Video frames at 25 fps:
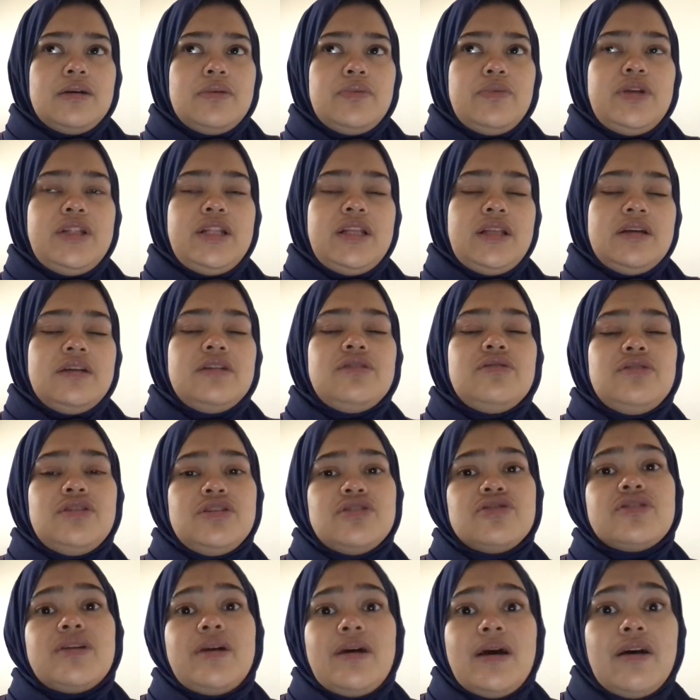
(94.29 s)
we need her to
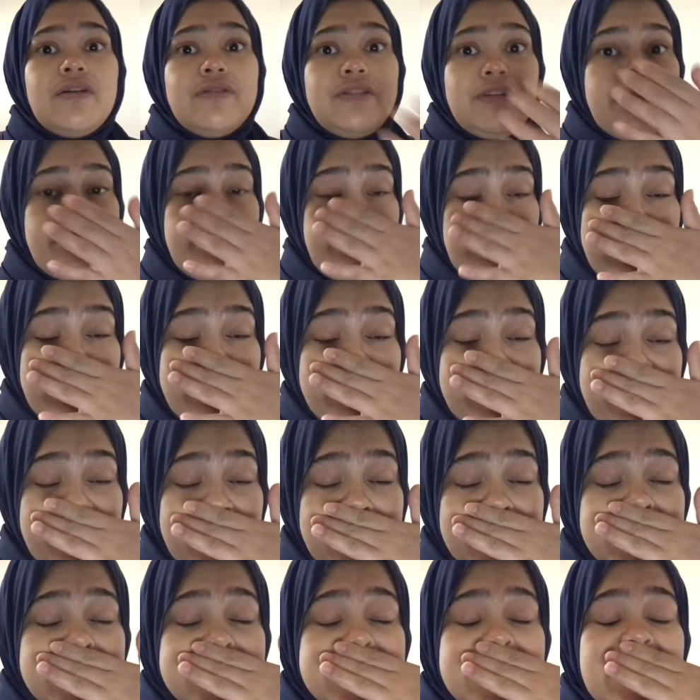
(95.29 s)
describe how the pain
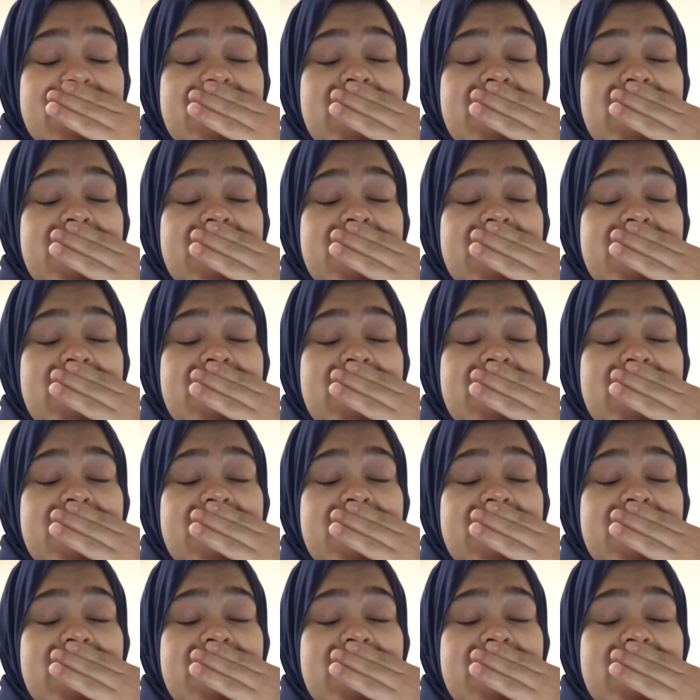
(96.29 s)
feels.